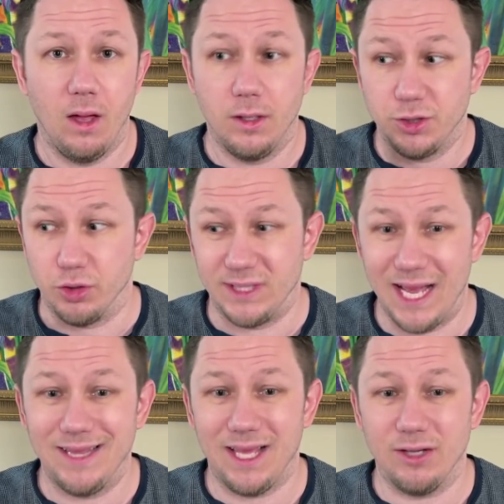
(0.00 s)
So
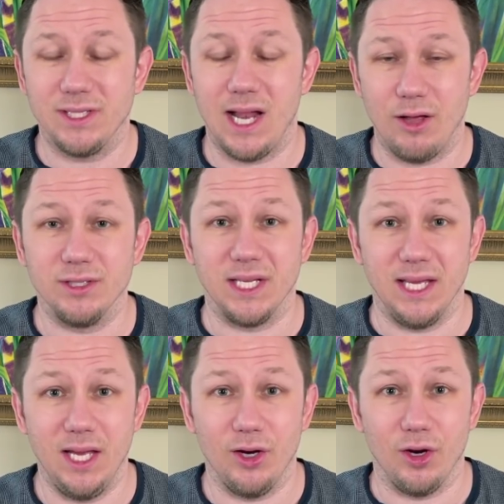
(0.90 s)
$10,000 a
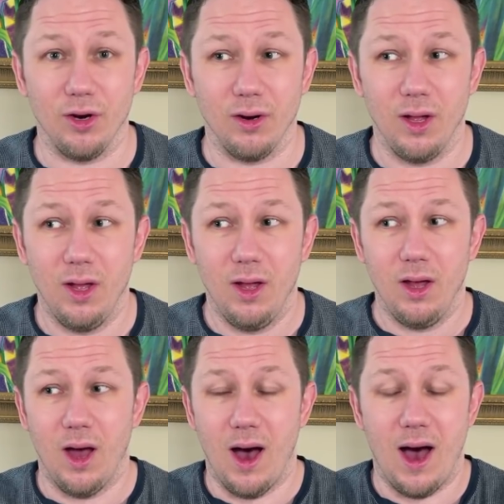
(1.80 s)
year,
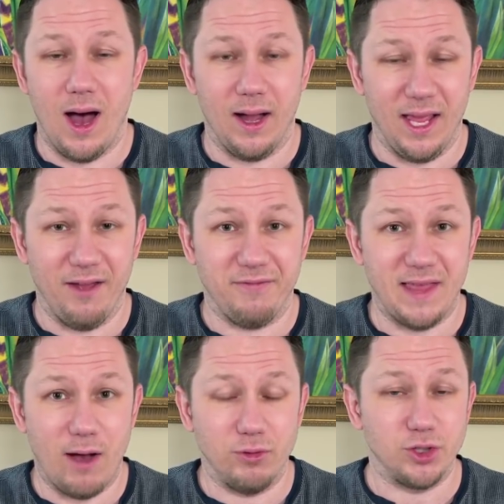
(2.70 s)
uh, if
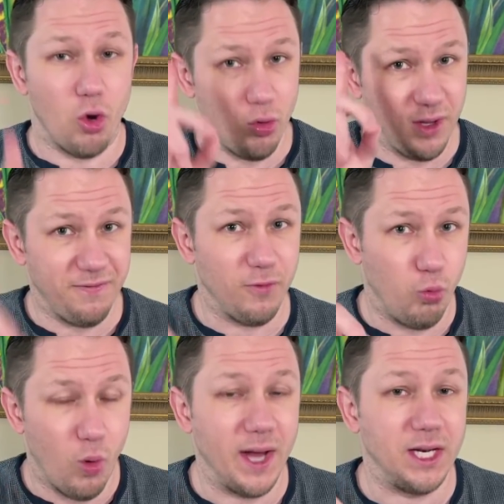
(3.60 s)
that was only for
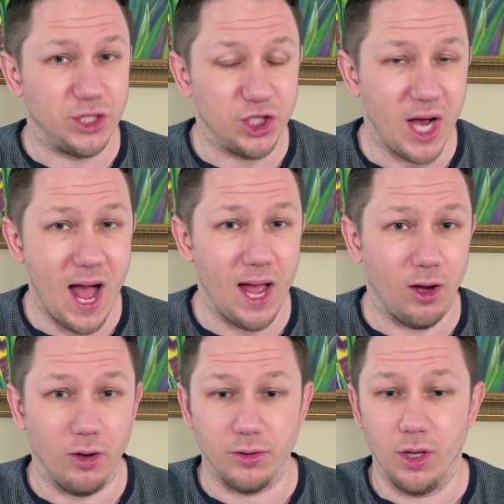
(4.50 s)
one
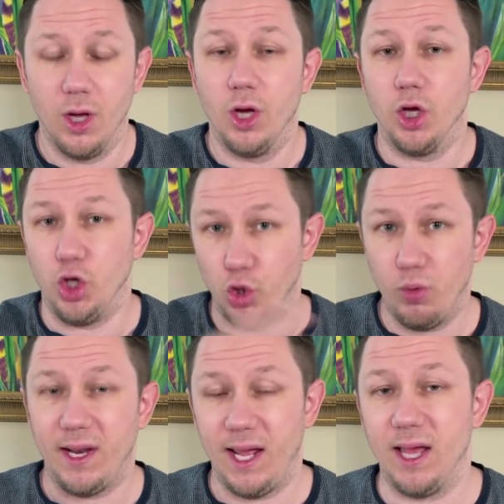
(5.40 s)
child, you
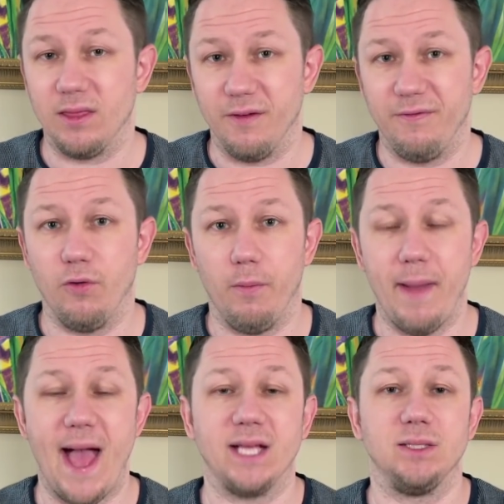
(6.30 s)
would hit the full
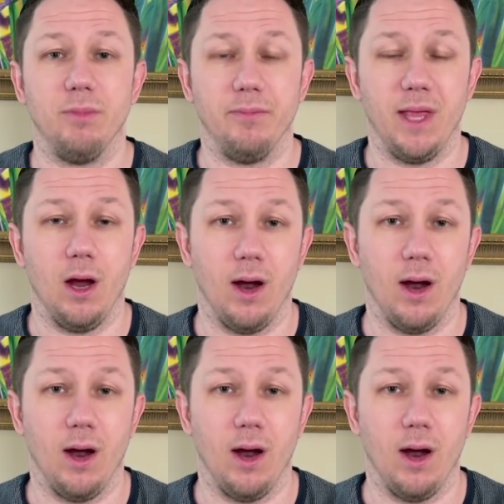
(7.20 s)
maximum there